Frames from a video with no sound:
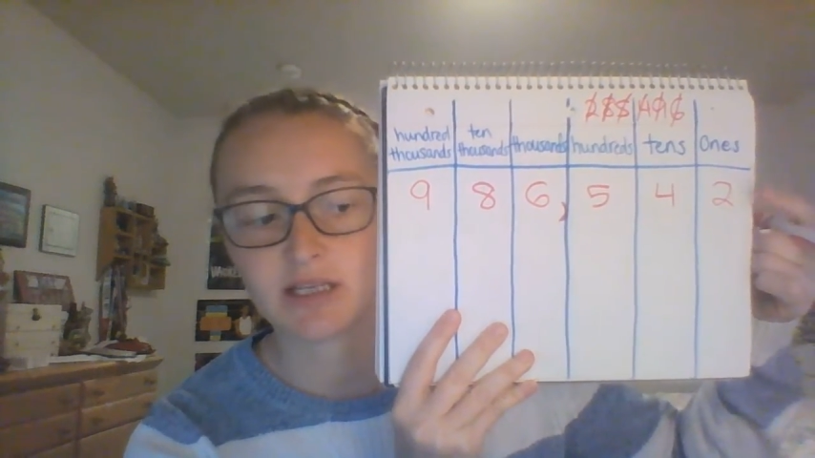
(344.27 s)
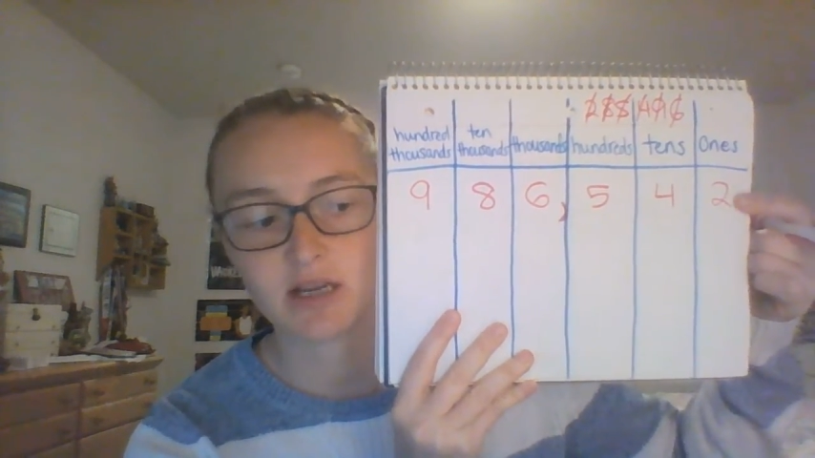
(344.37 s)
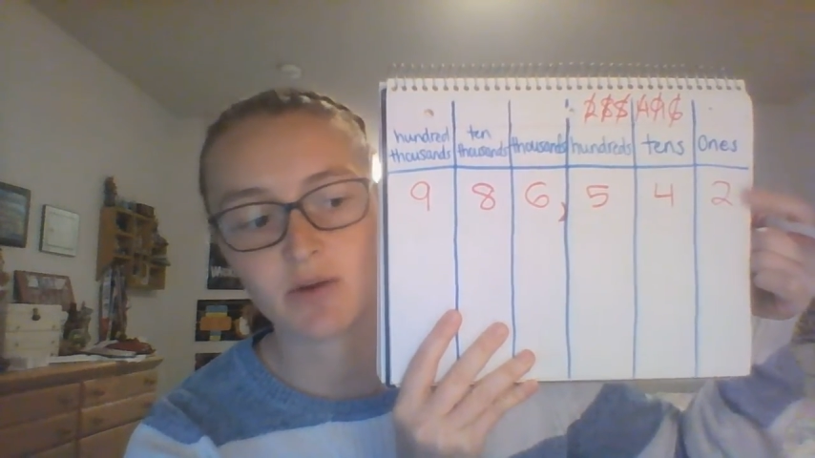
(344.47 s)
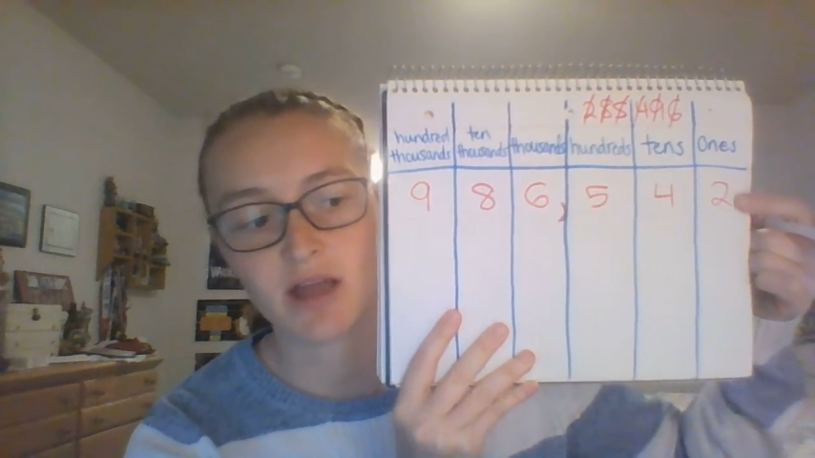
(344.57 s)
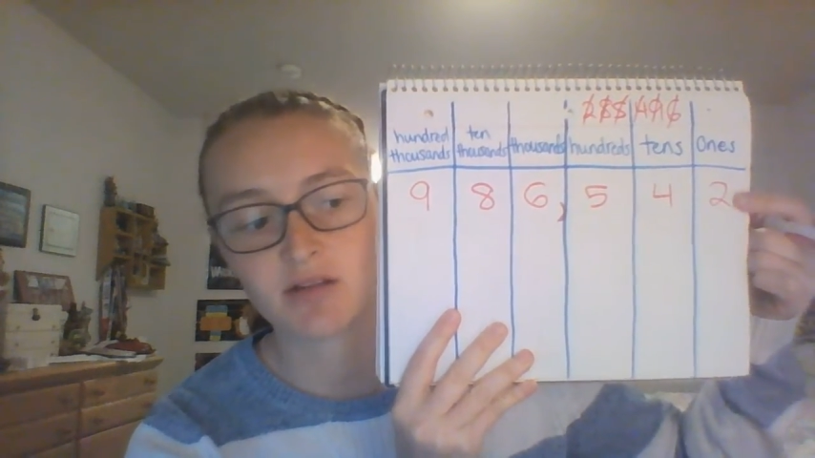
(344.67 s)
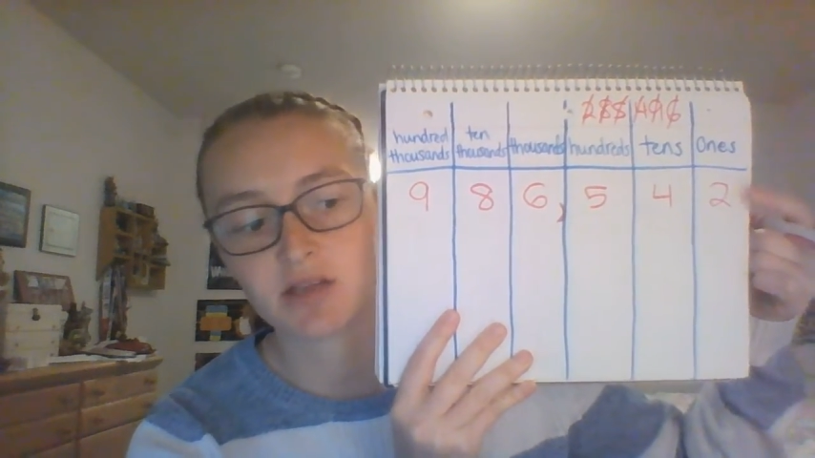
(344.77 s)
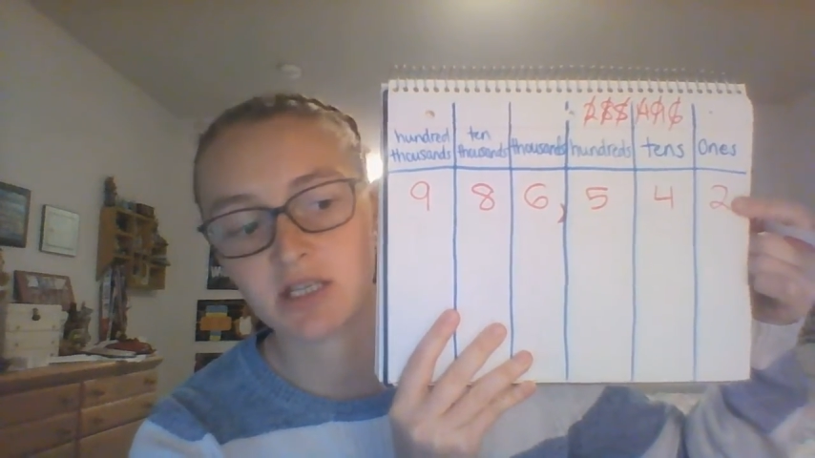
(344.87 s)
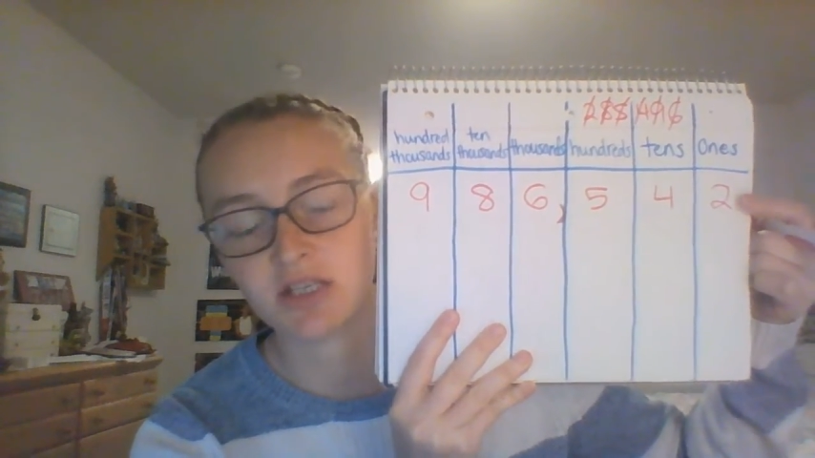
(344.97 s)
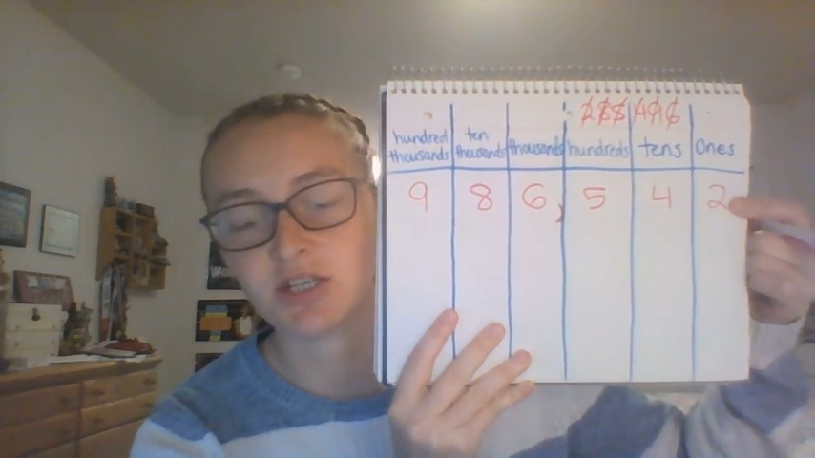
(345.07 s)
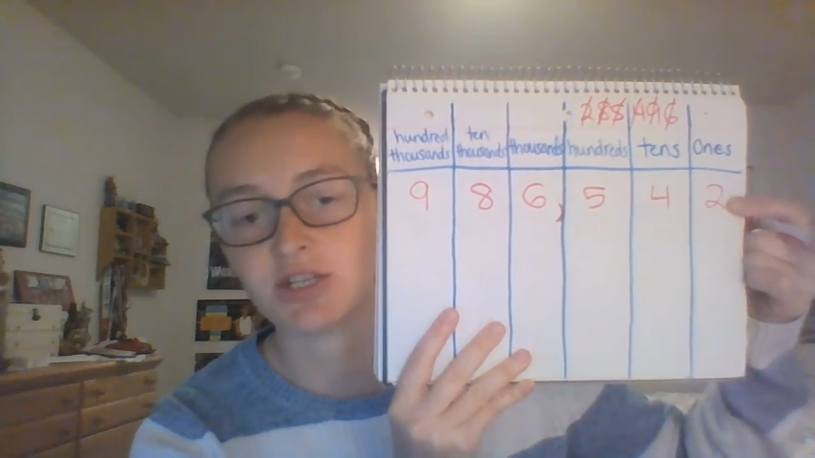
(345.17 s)
Here we have the
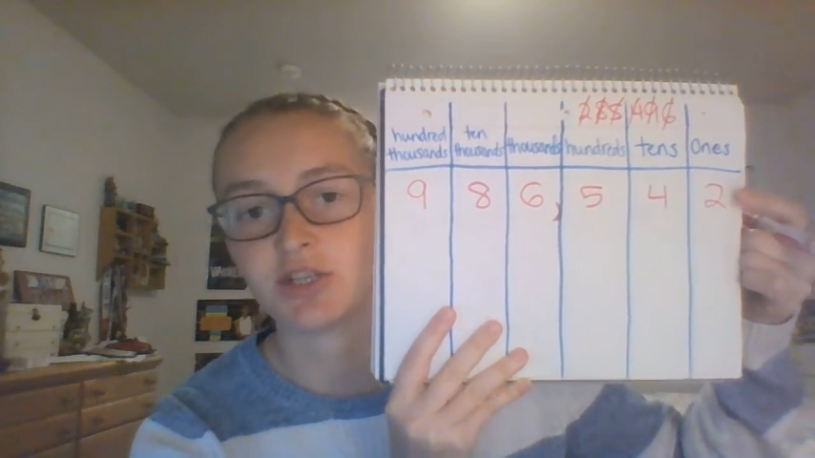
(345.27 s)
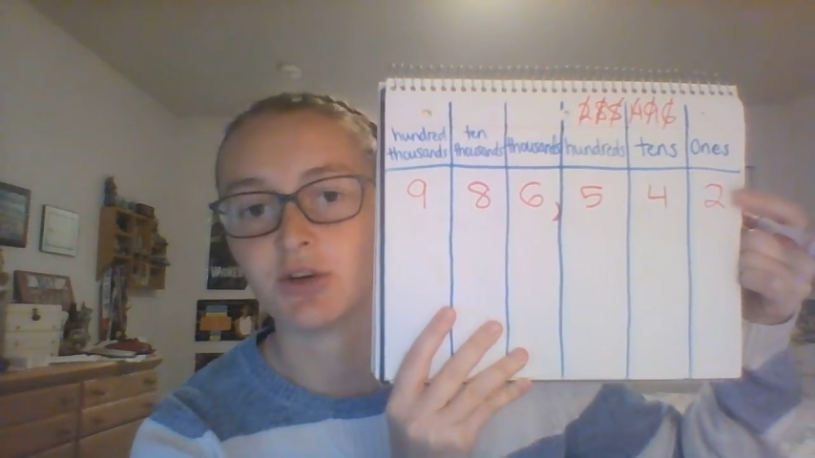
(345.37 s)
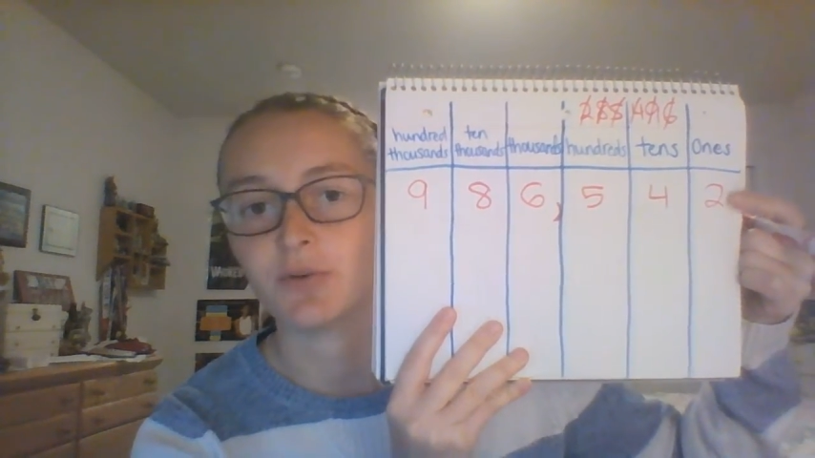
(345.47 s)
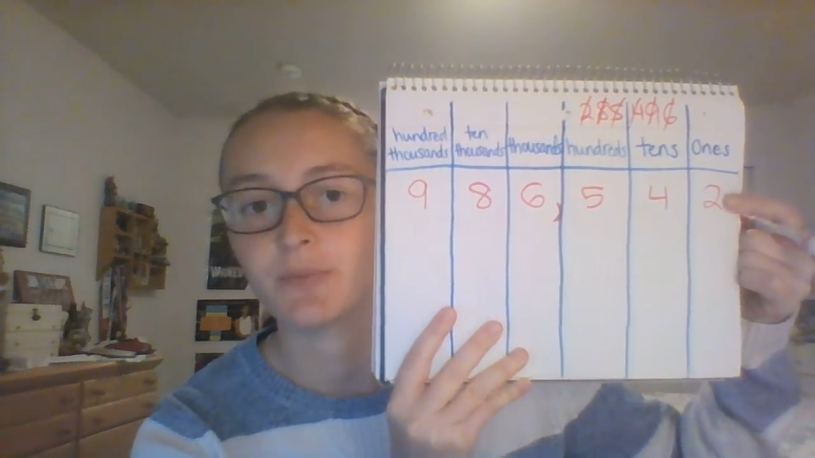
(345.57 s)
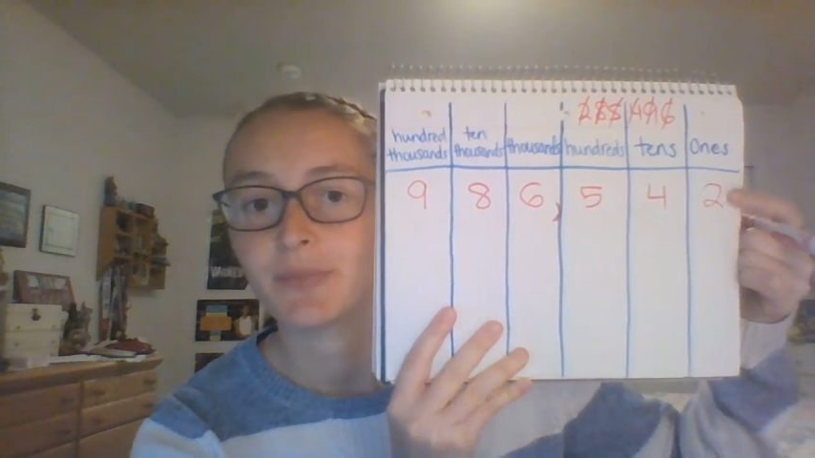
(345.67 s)
digit 2.